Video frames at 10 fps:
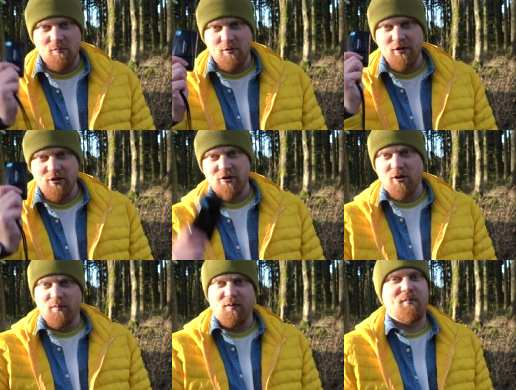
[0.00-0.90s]
with a good
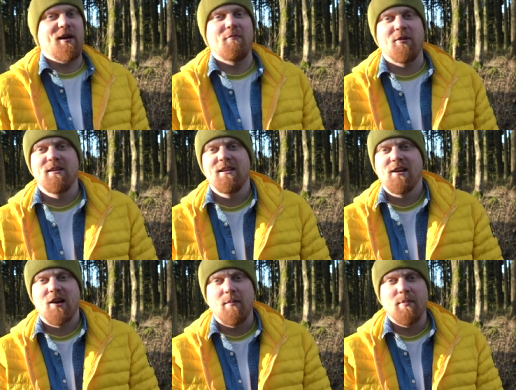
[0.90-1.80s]
old film camera
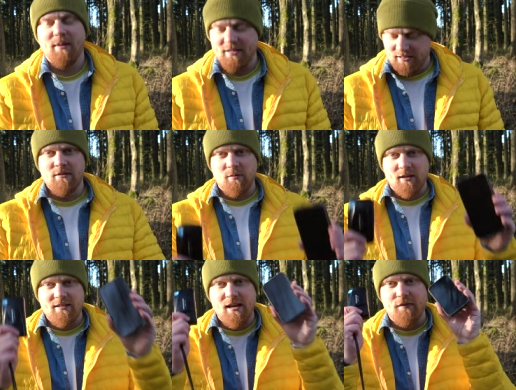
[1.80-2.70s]
can't be beaten. So I'm
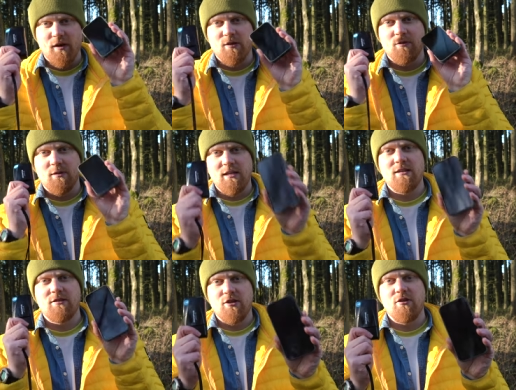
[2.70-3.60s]
gonna take photos with
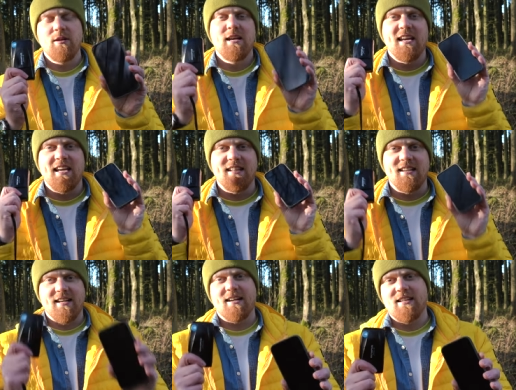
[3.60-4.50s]
these two in the
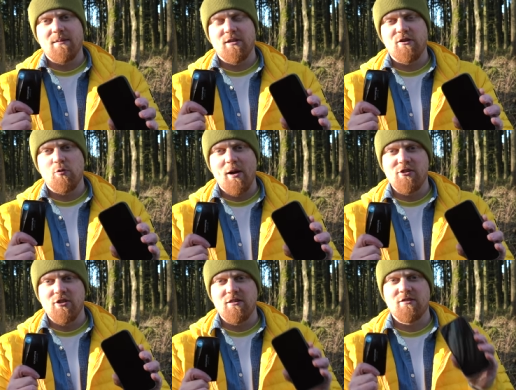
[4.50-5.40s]
exact same
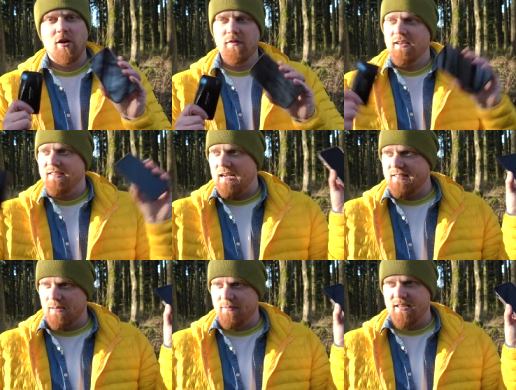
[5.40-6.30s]
situations, of the exact
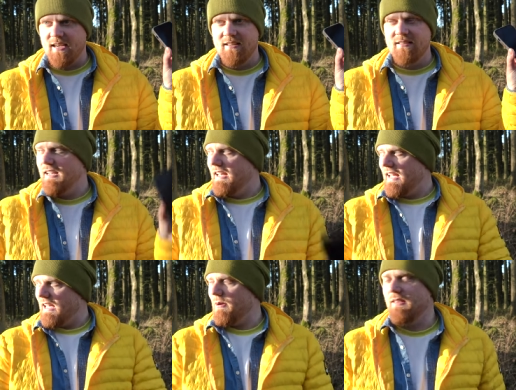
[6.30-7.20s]
same scenes,
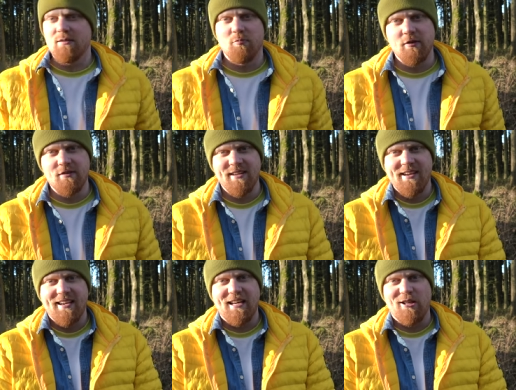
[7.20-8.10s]
here in this woods,
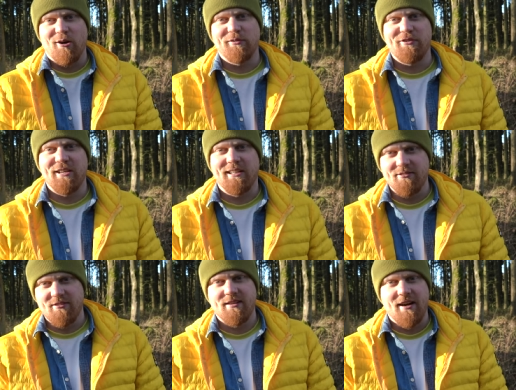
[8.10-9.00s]
in the Oxfordshire
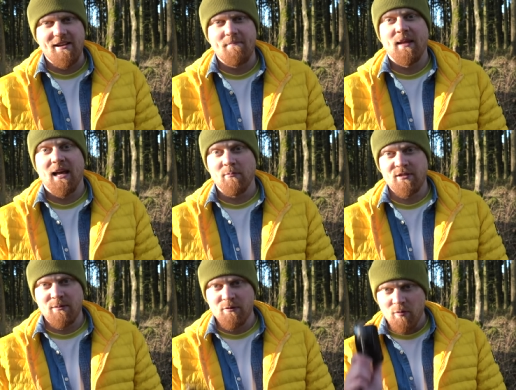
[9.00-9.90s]
countryside, and we'll
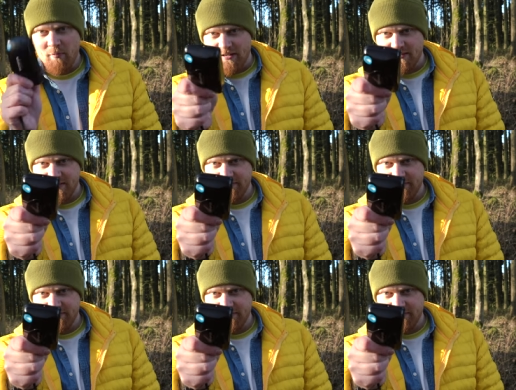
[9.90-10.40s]
see which one wins.